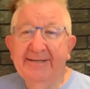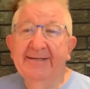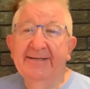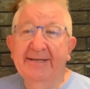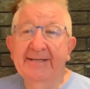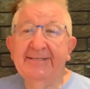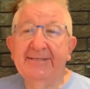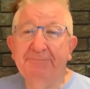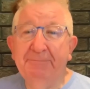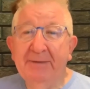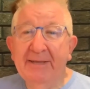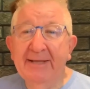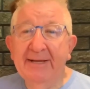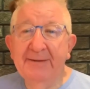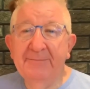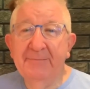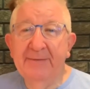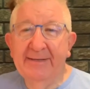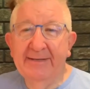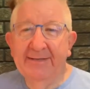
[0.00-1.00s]
It's been a
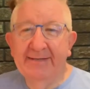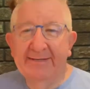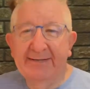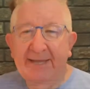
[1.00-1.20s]
minute,